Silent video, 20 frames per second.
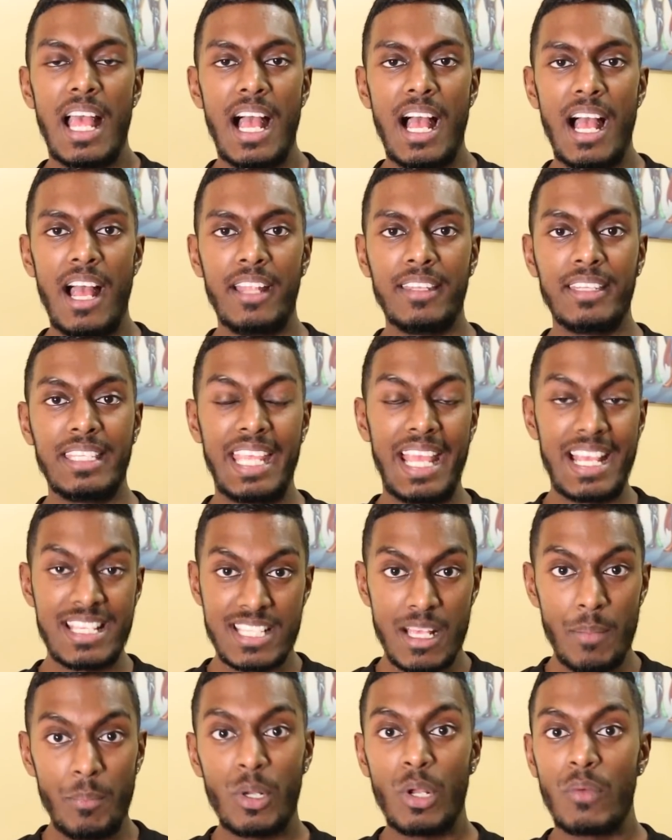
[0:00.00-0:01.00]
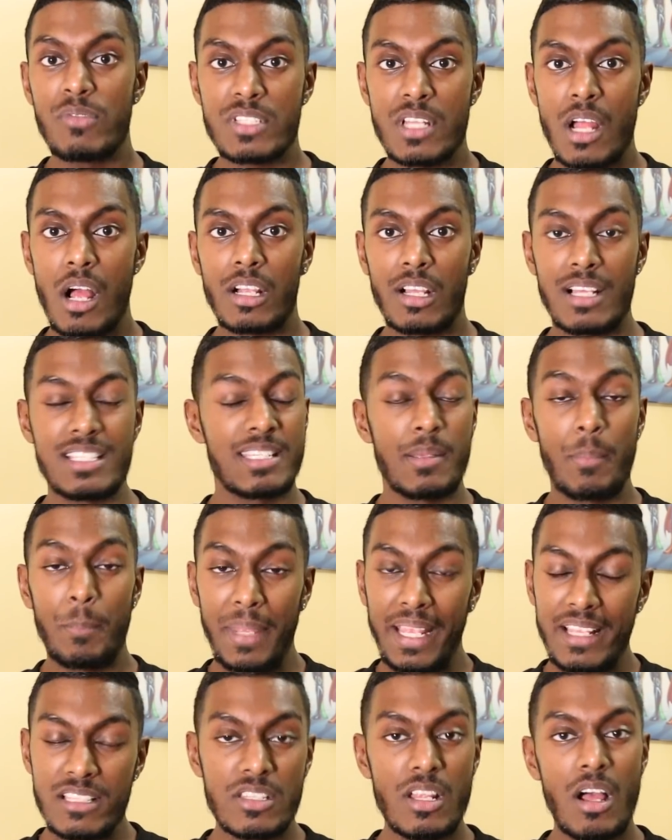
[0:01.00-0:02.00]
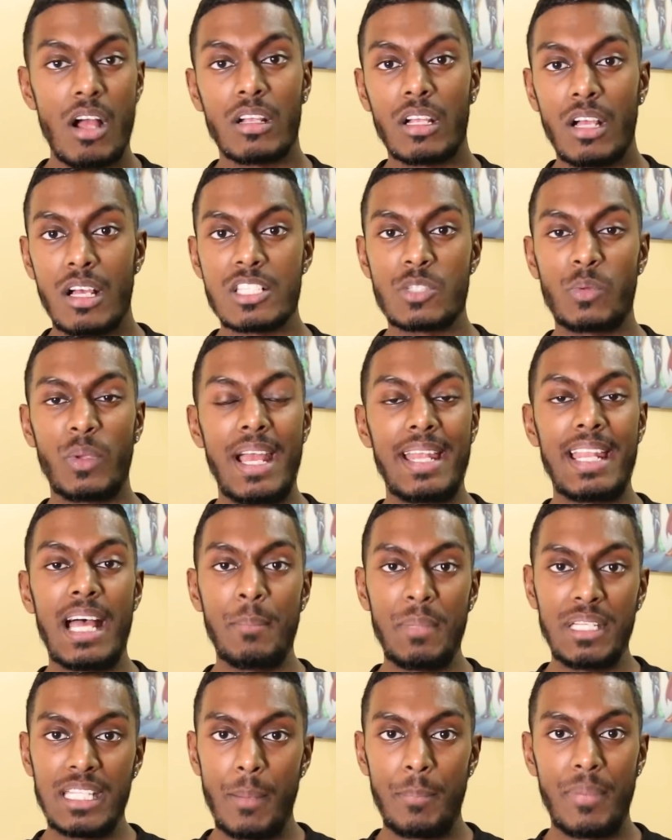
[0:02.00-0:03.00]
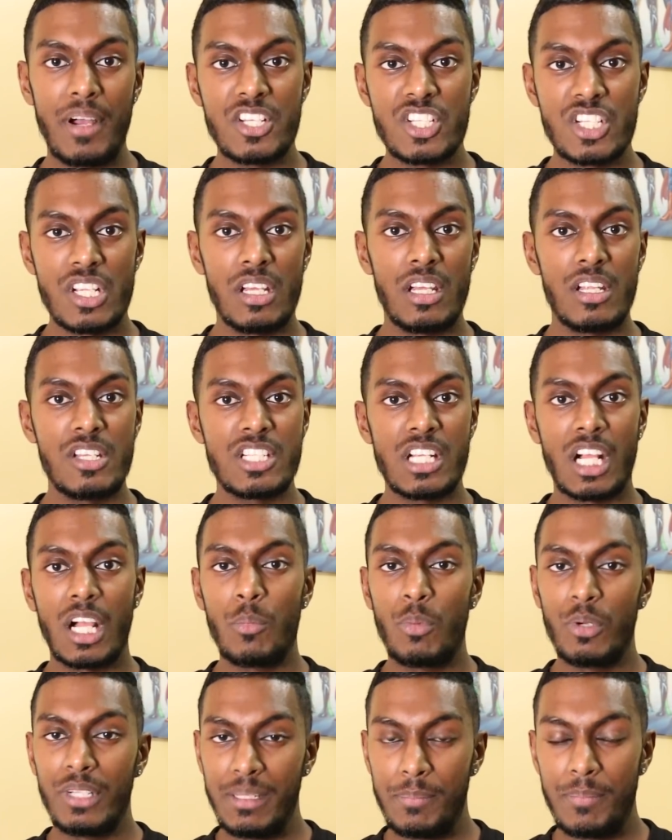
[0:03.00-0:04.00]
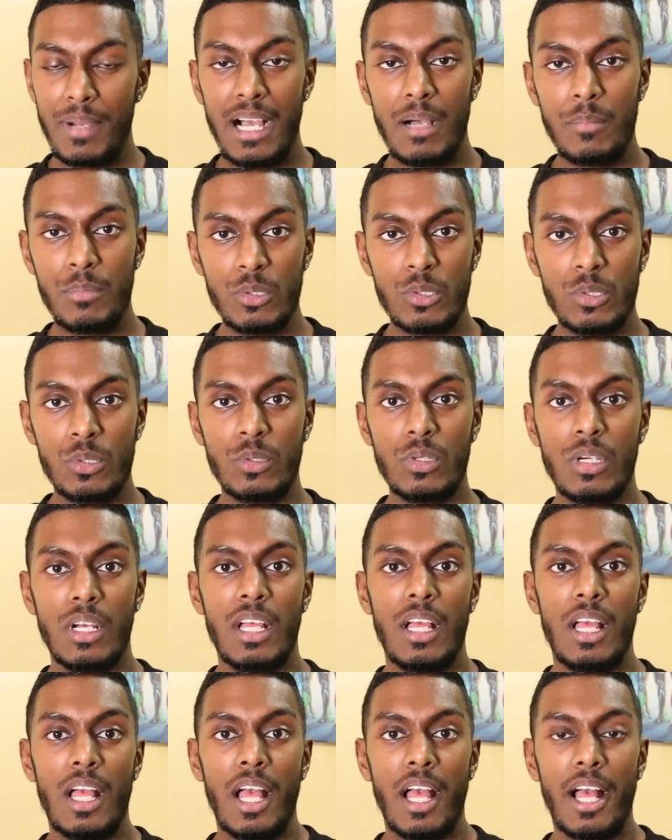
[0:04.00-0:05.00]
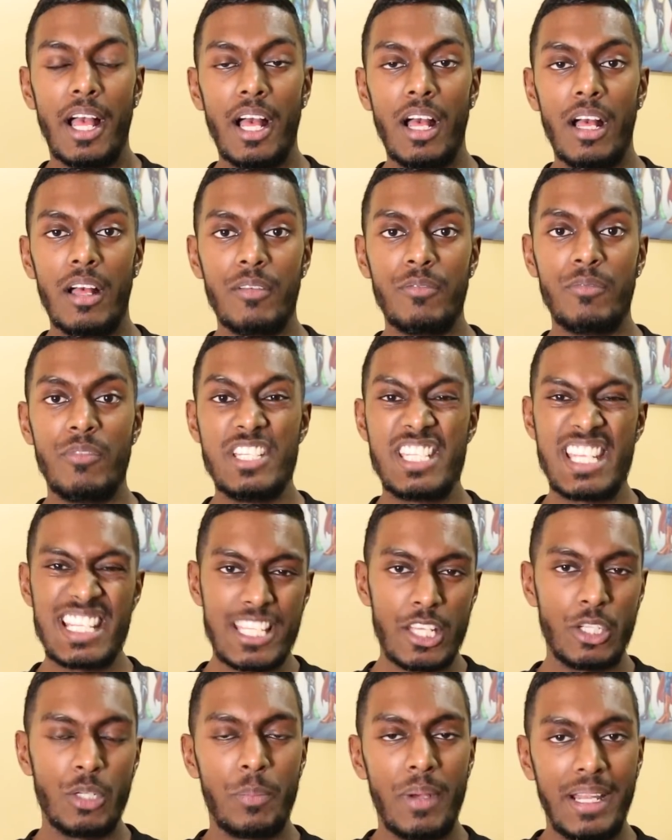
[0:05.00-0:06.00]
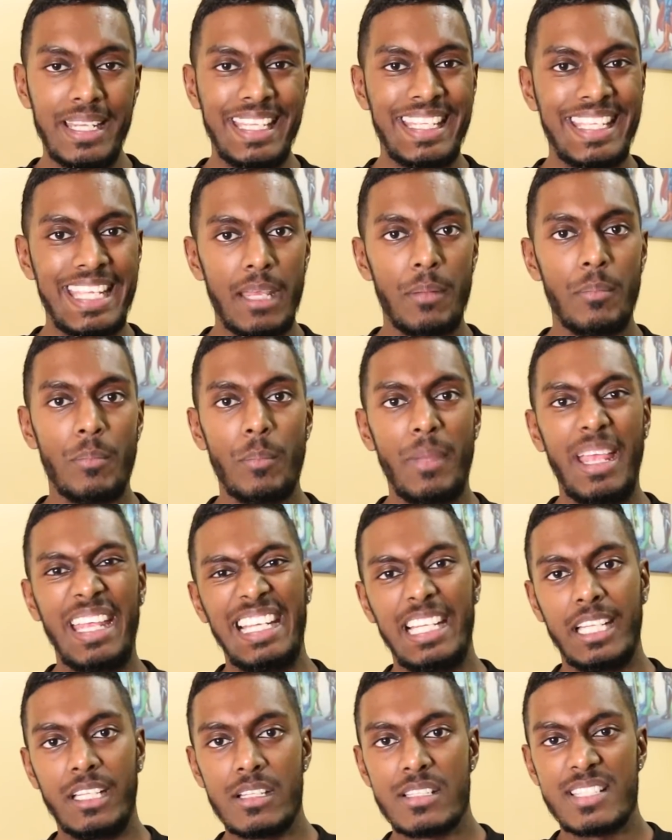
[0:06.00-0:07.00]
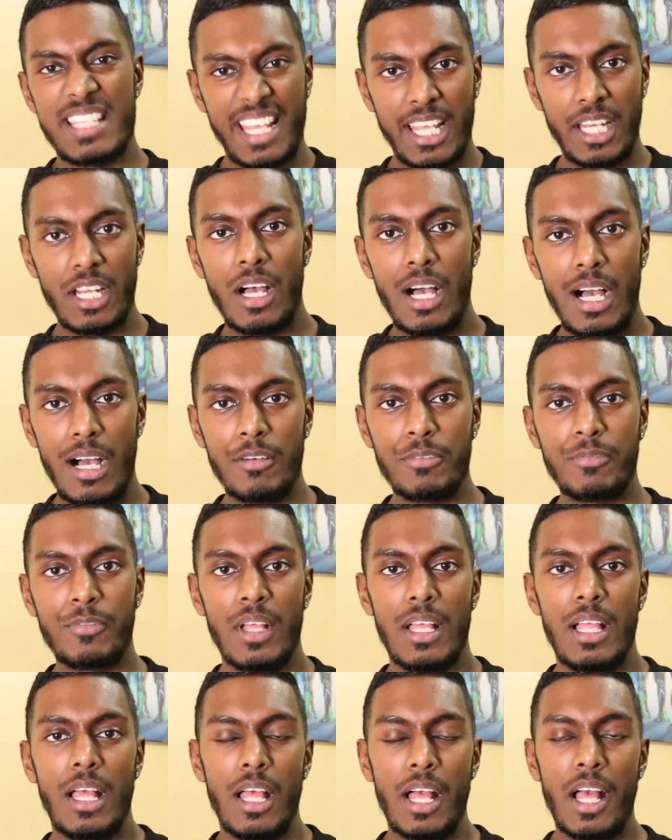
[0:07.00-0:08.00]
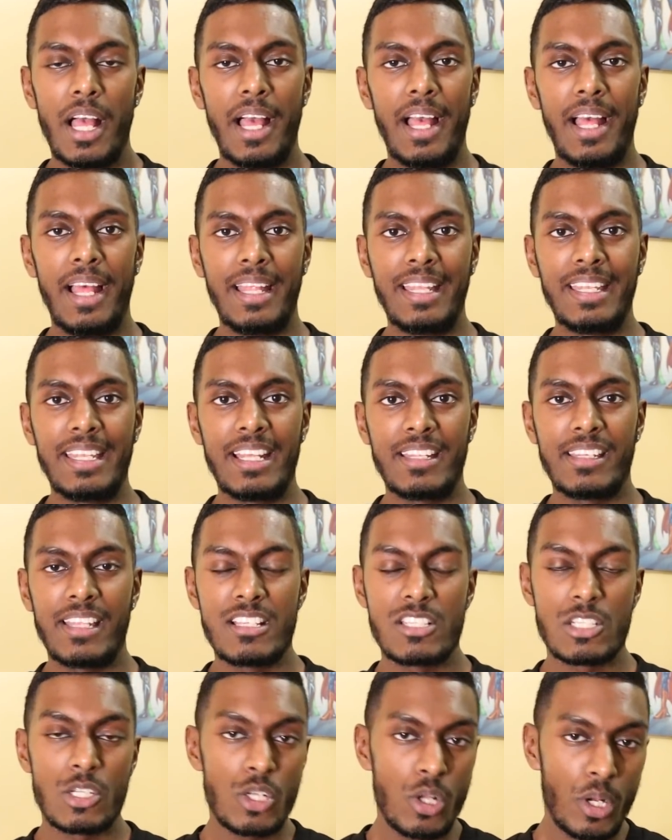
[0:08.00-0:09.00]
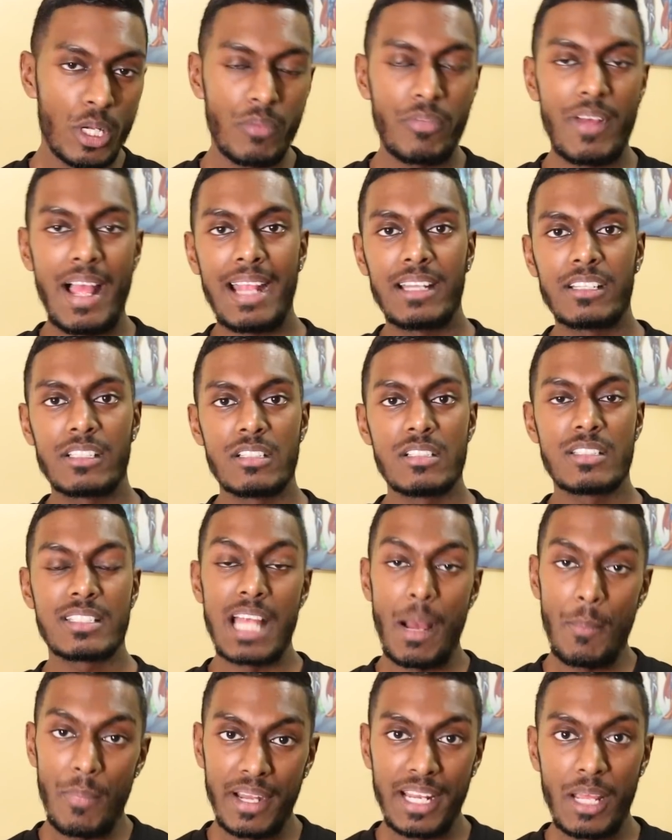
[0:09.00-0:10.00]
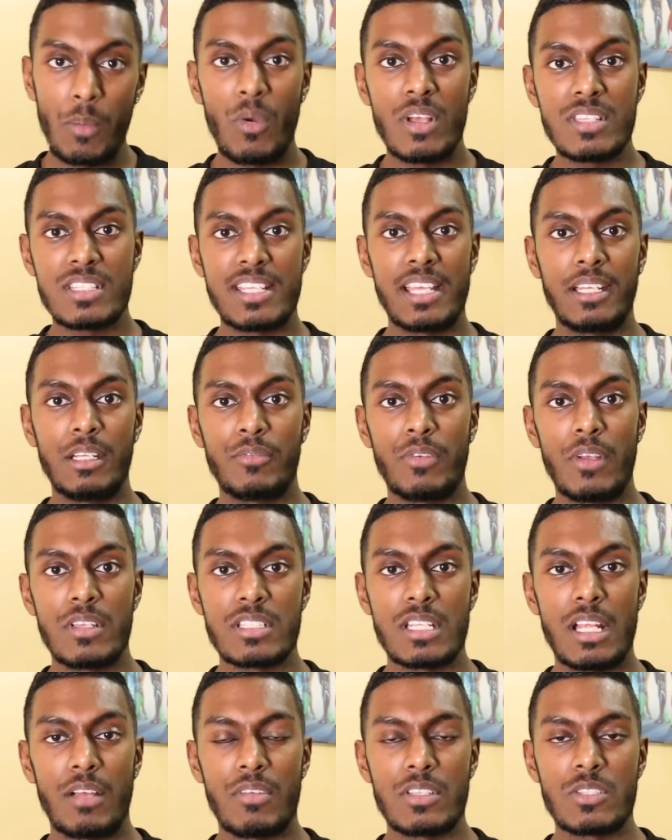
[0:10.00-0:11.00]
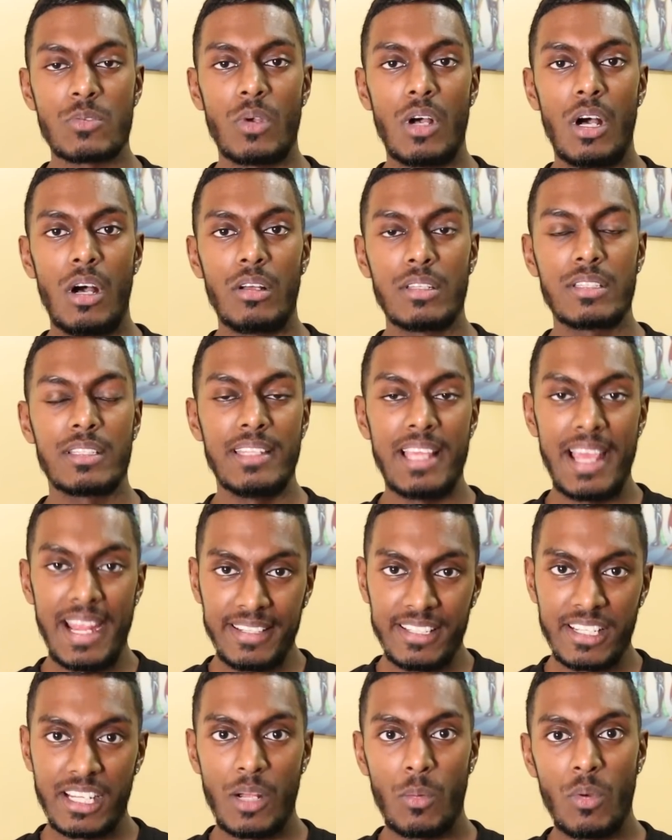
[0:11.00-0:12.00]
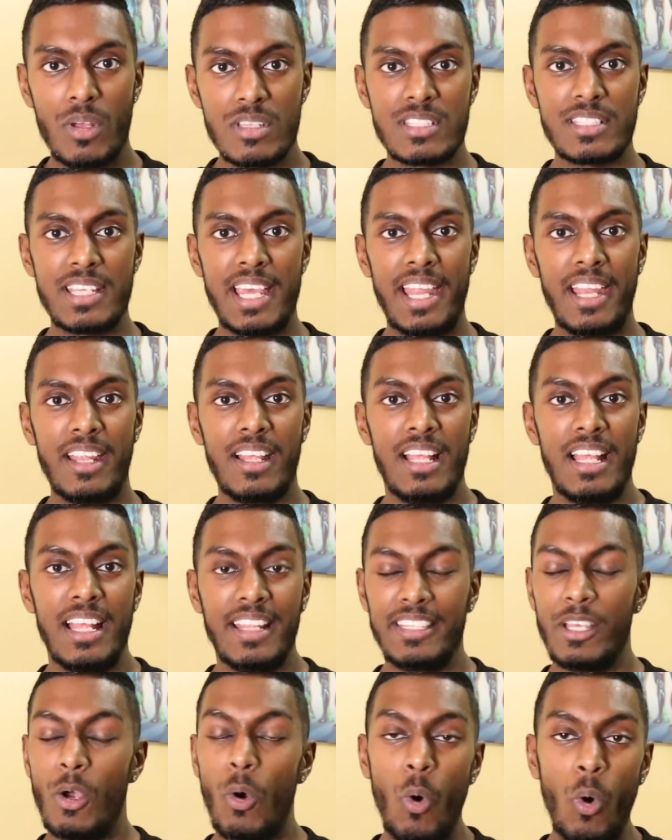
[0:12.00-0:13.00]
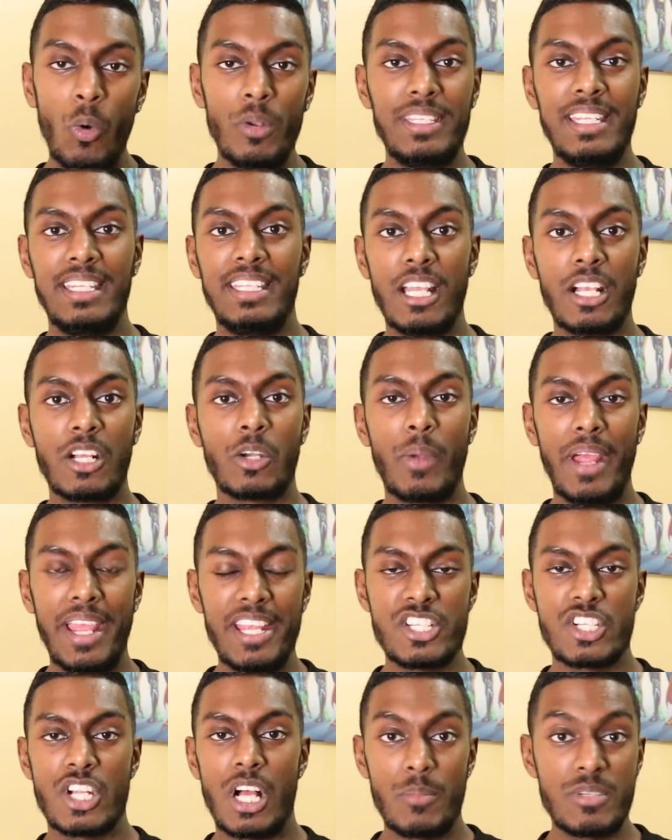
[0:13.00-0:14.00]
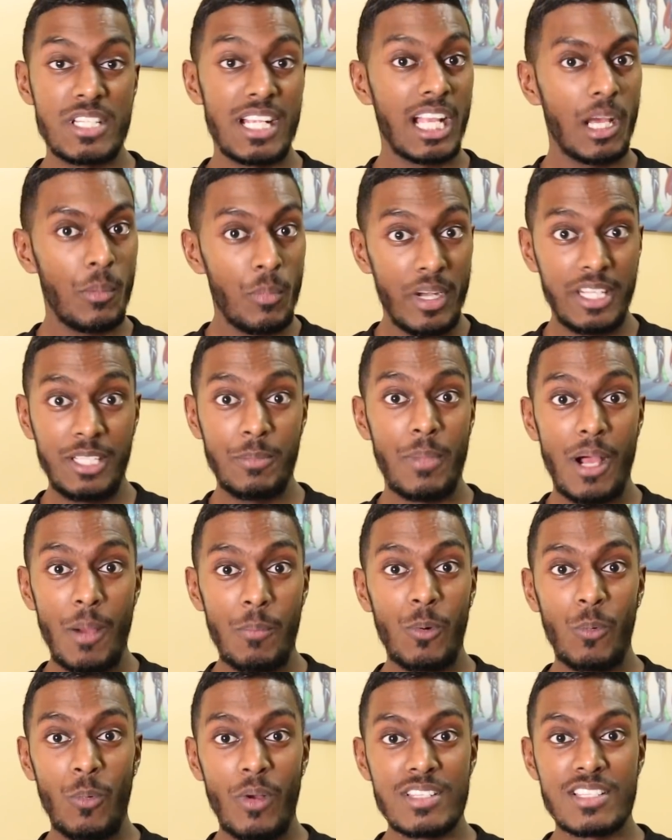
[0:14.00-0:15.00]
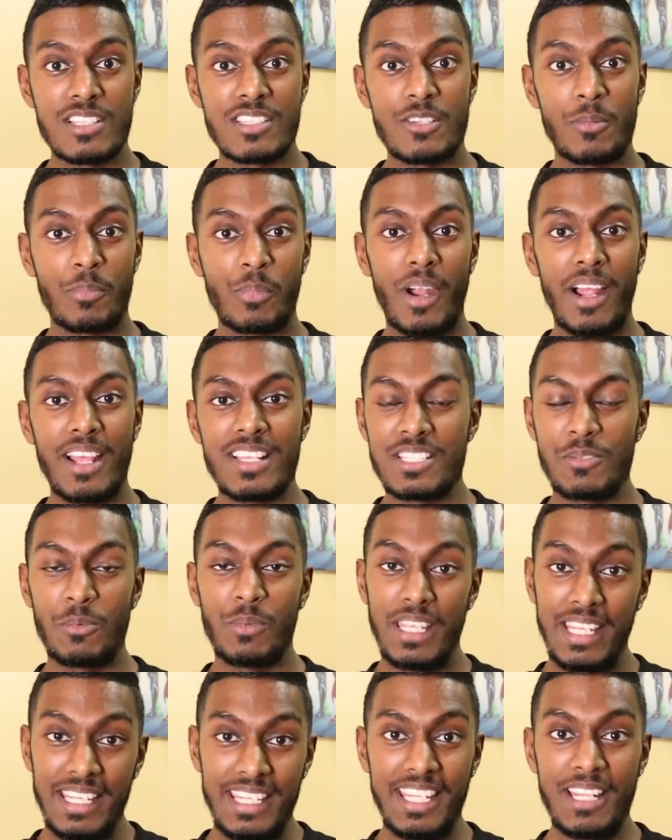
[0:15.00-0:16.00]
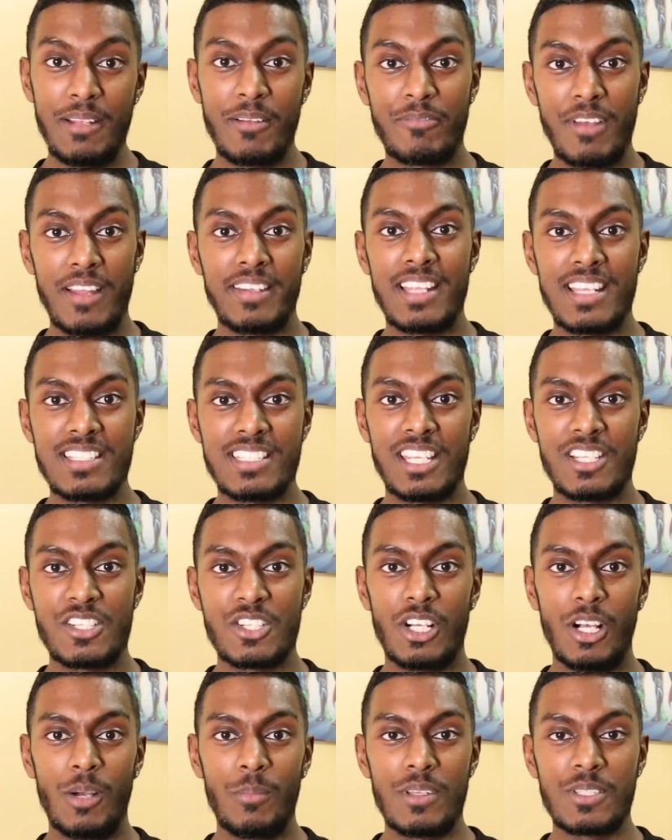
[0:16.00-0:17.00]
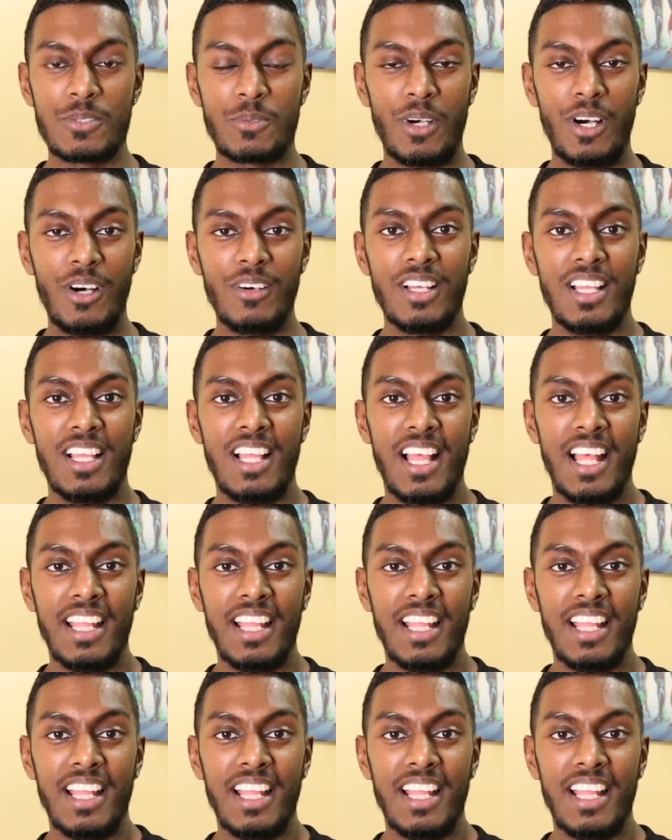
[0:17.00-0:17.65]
And the ensemble of star cast, a big star cast. We had Amitabh Bachchan, Jagabodi Babu, Vijay Sethupathi came mainly in the second half, and there's a lot of actors. Tamana was there in the first half as well. Naindara was there. They all did a great job. Jagabodi Babu was a surprise. He did a fantastic job as well.